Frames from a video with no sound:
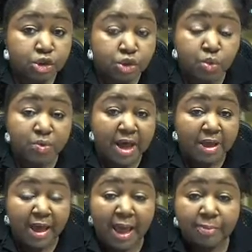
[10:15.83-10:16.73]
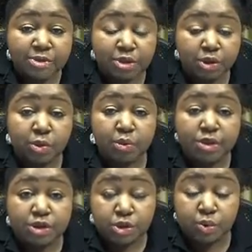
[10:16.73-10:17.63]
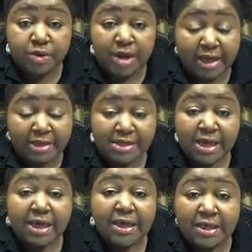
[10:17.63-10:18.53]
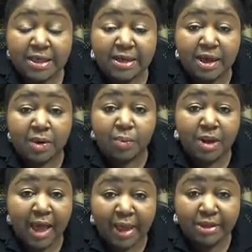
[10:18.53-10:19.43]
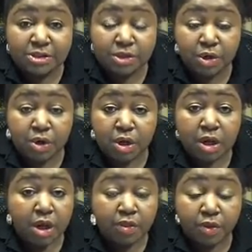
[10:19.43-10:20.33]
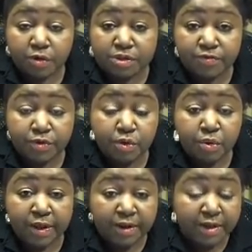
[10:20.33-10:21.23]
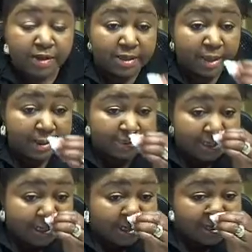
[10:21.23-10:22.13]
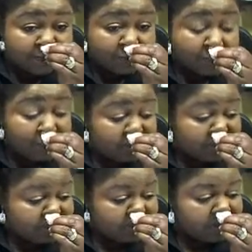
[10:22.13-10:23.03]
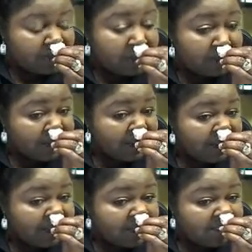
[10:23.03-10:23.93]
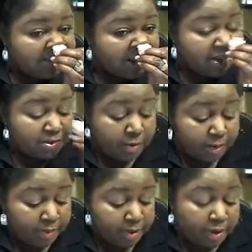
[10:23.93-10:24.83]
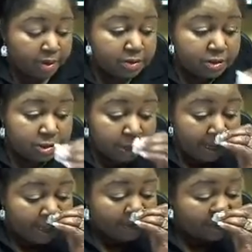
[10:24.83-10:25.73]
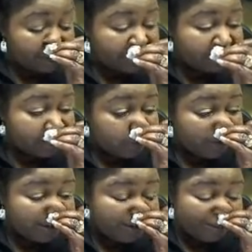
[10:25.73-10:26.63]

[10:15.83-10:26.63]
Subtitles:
Do not, absolutely do not get a relaxer. Those of you, and like I said, let your friends tune in. It's the last wipe. Let your friends tune in.